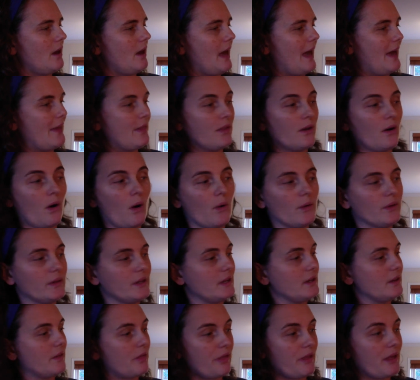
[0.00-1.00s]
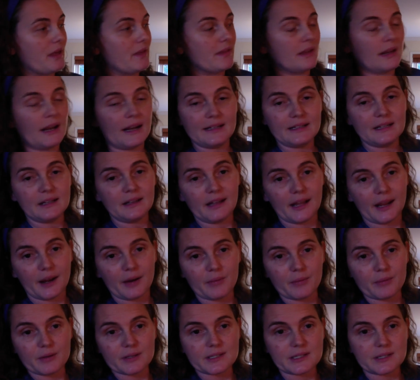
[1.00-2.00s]
And the only thing that I did
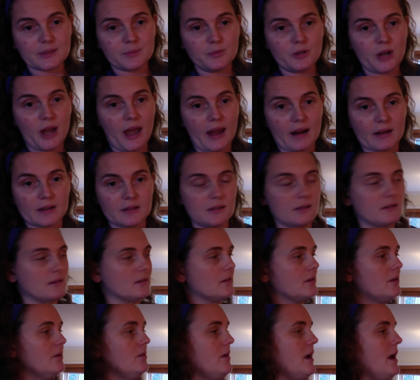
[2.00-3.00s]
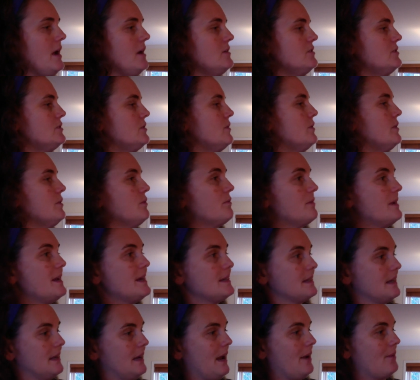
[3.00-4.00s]
there was subtract. Okay, so the
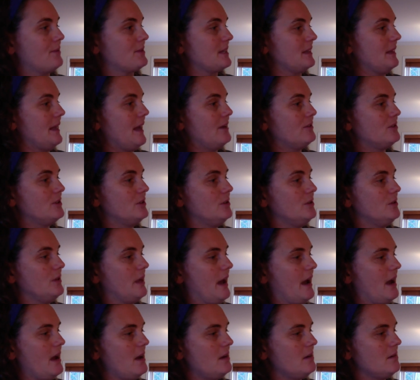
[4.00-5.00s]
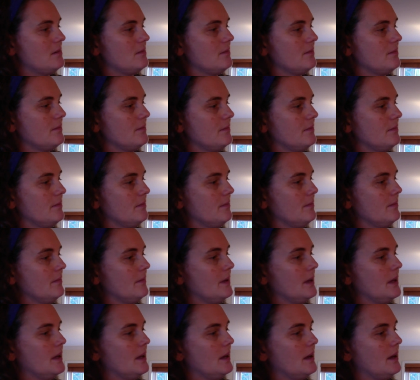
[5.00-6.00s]
reason I was allowed to do that
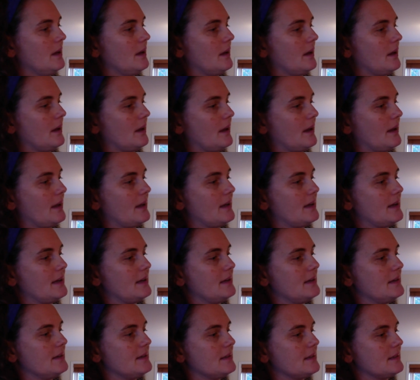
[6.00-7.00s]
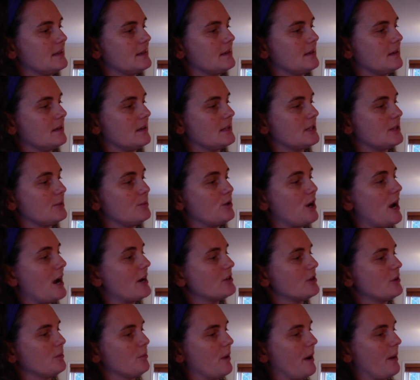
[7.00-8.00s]
is the
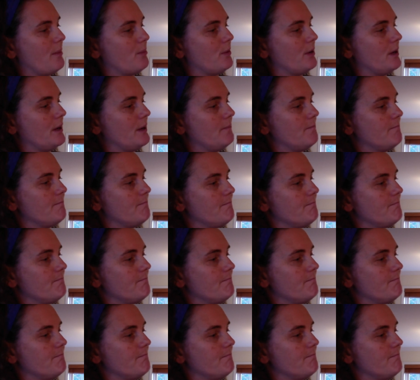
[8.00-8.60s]
subtraction property.